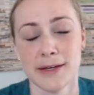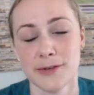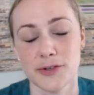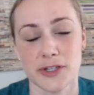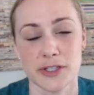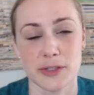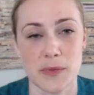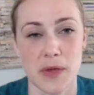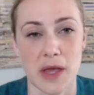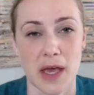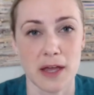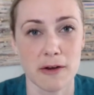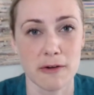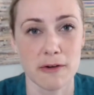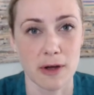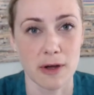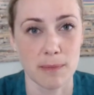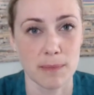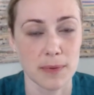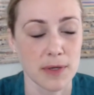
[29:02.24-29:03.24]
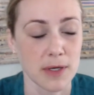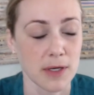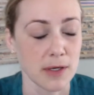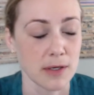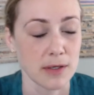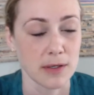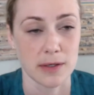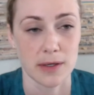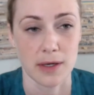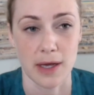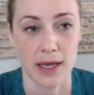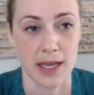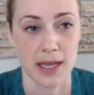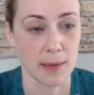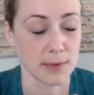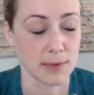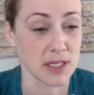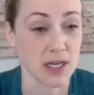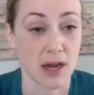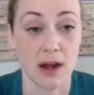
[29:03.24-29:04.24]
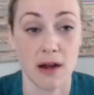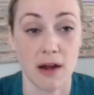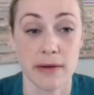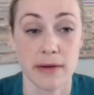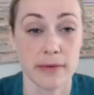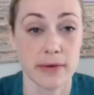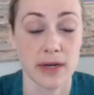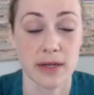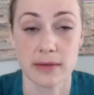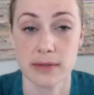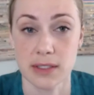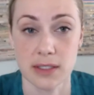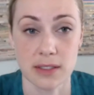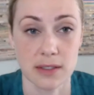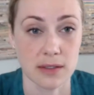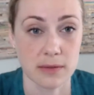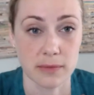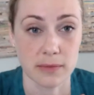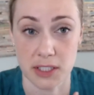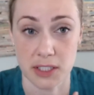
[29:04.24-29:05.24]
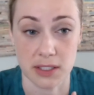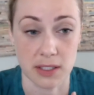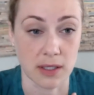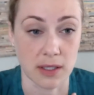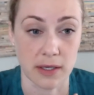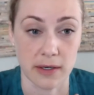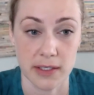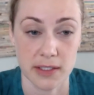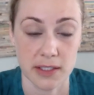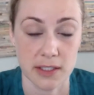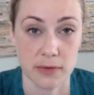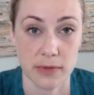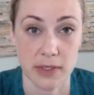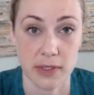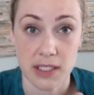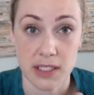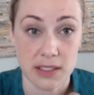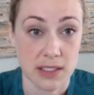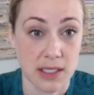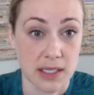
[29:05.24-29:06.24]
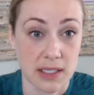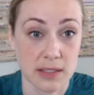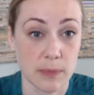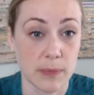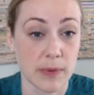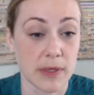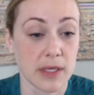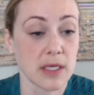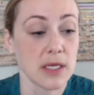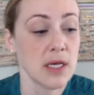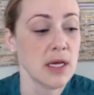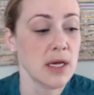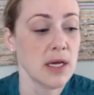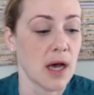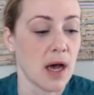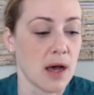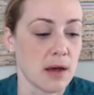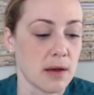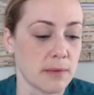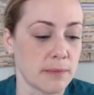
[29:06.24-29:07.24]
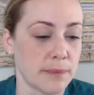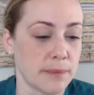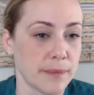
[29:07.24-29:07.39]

trust me, I grew up I kept a diary when I was little, which is hilarious to read these days. But um,